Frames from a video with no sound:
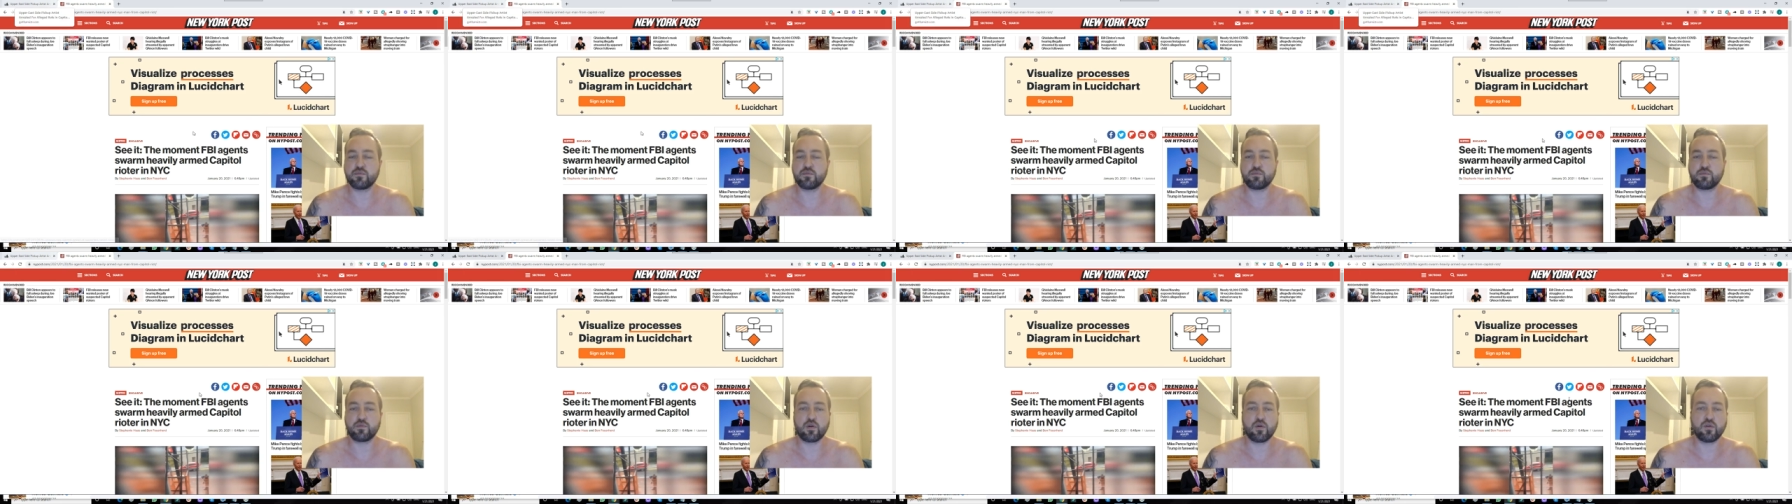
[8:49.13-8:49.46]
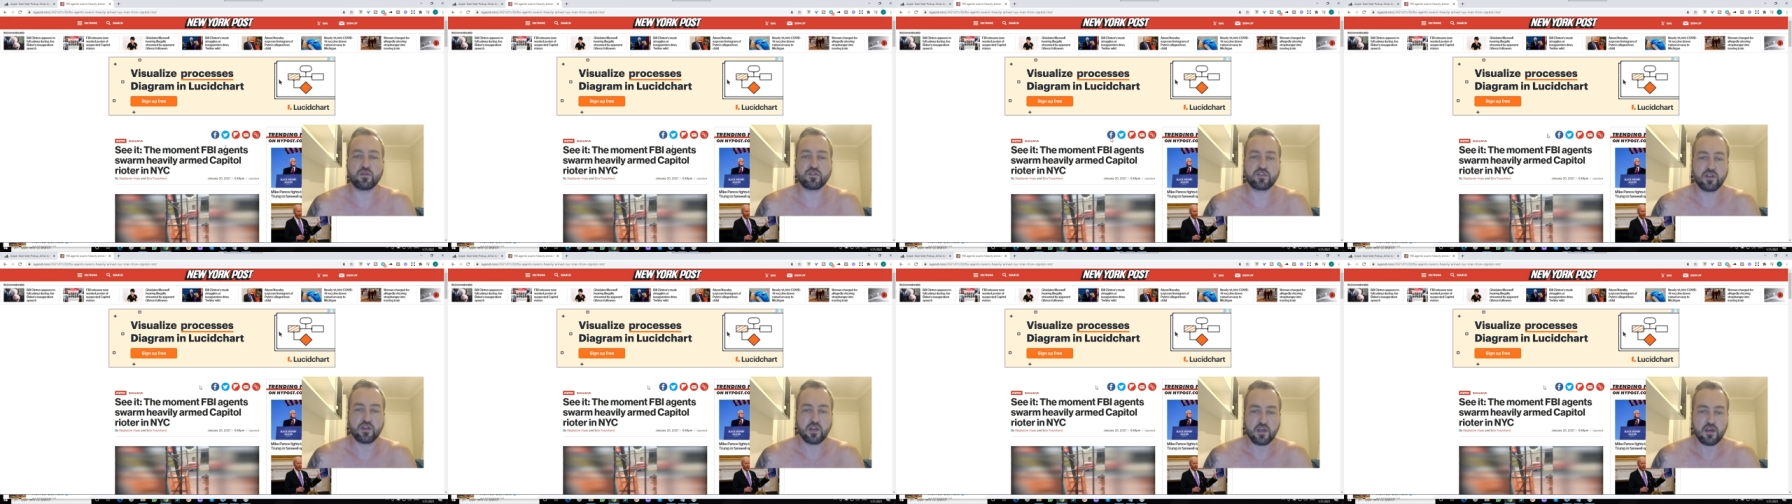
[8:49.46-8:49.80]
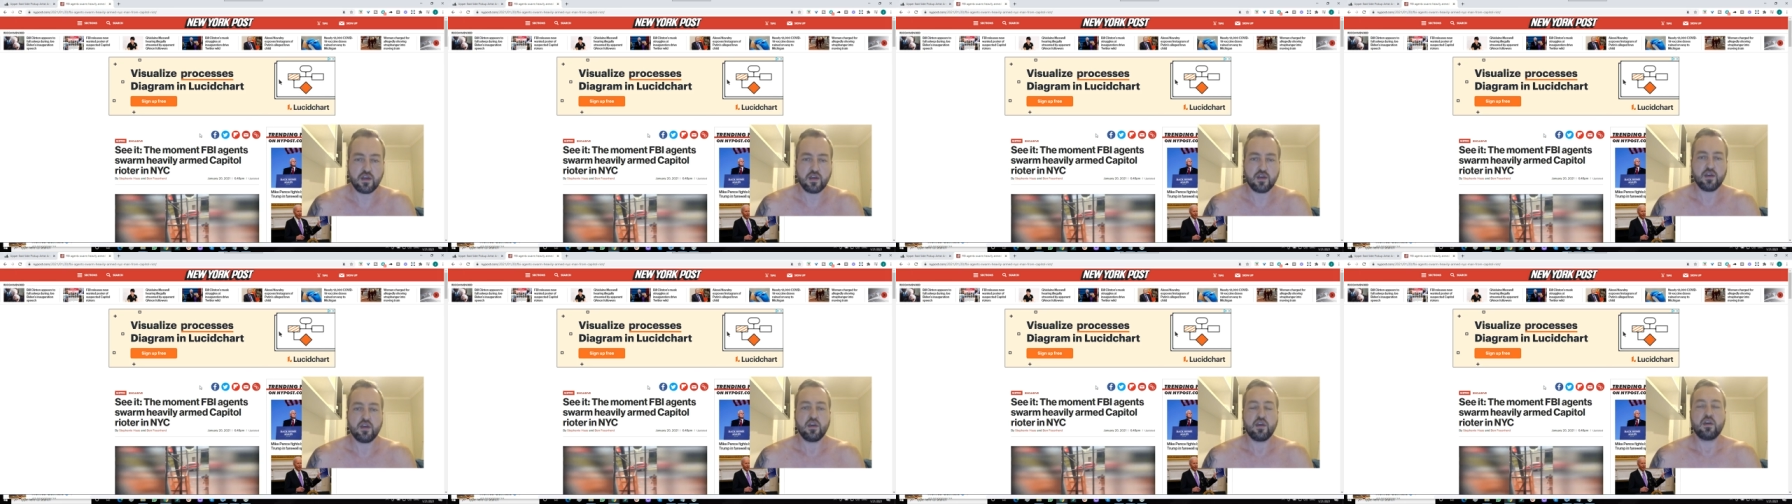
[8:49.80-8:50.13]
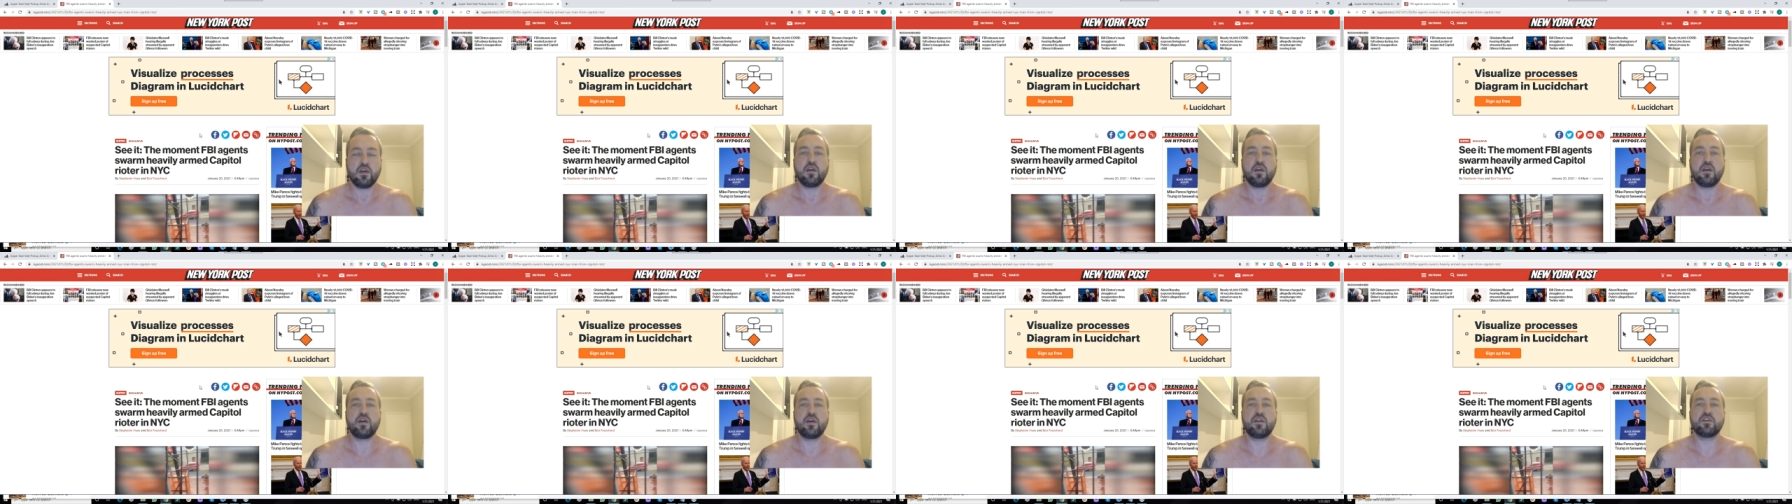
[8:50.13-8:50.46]
girls.
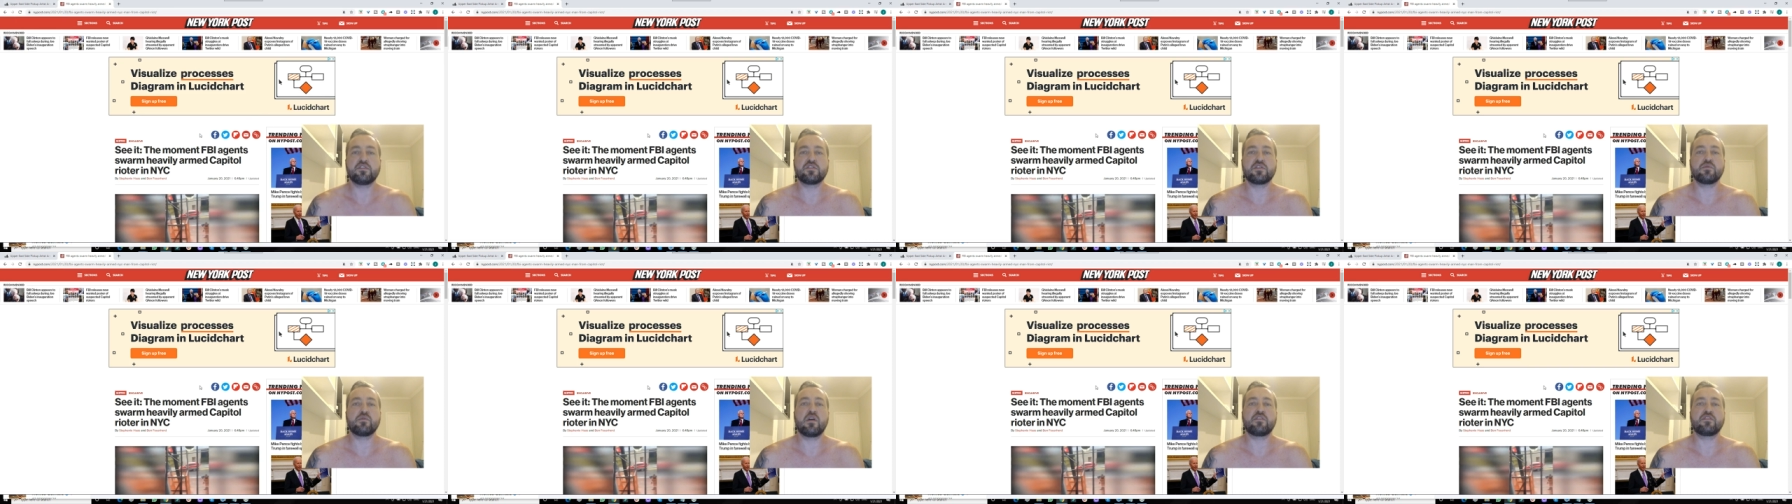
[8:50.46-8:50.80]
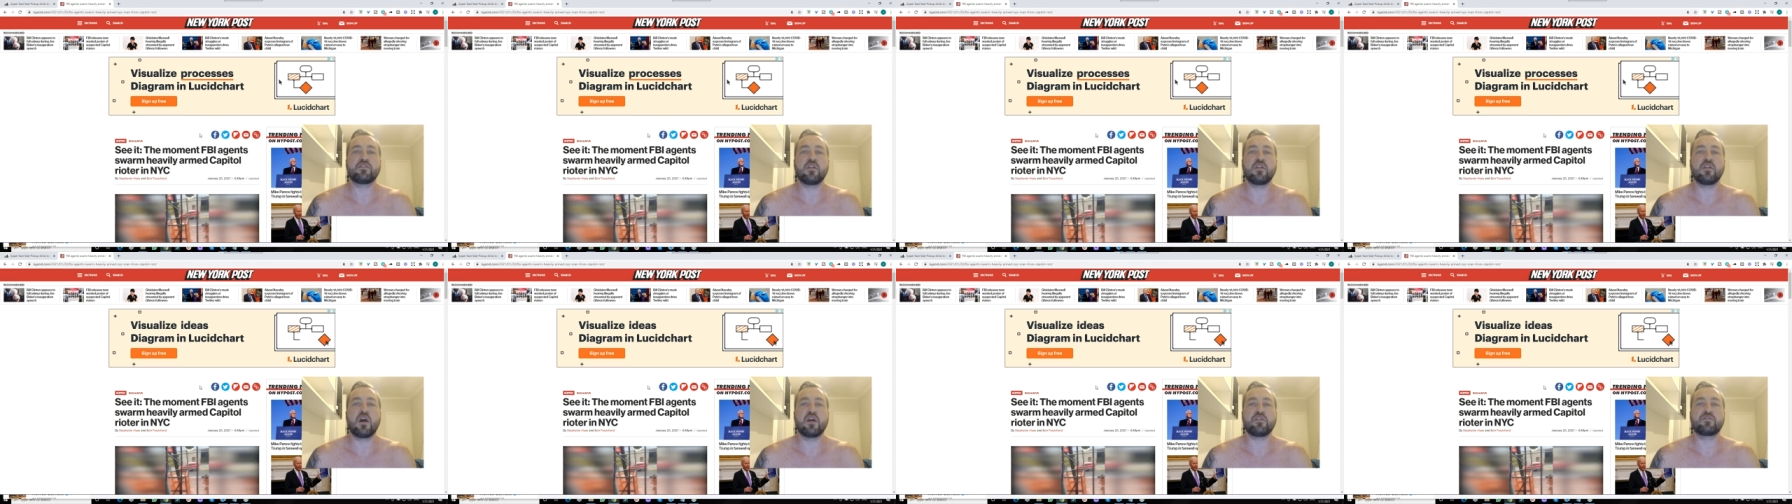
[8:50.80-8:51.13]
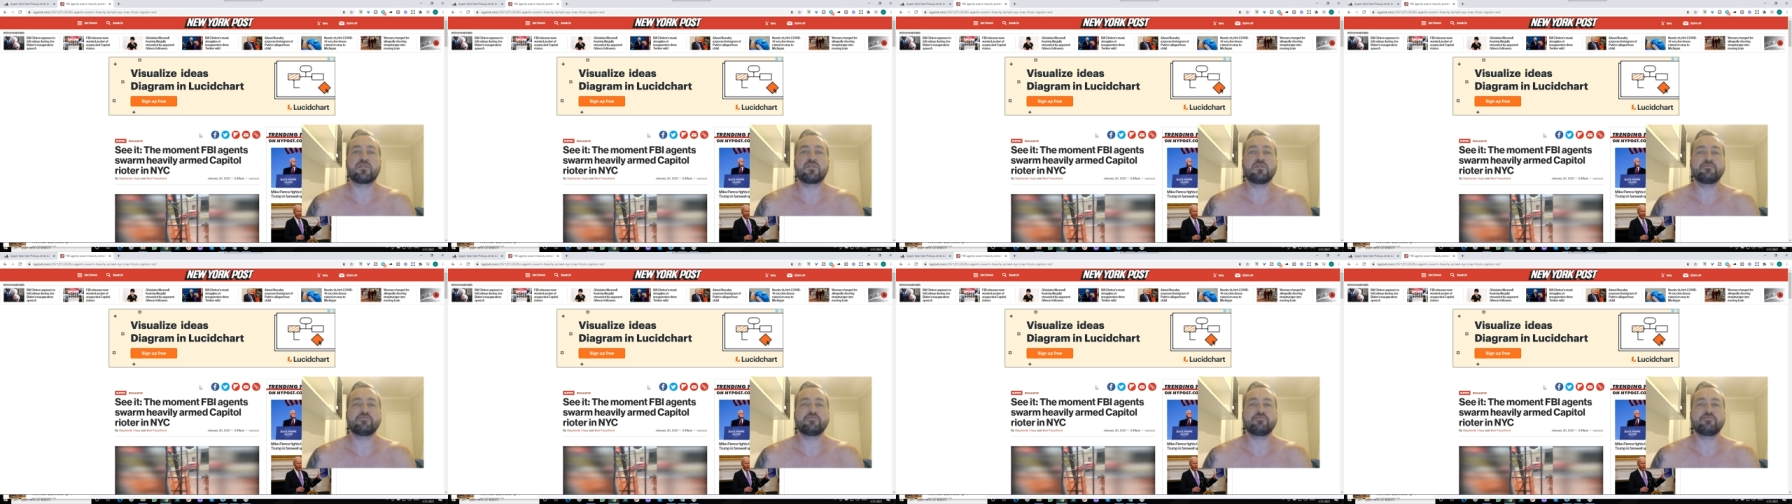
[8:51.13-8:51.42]
It is a rough life.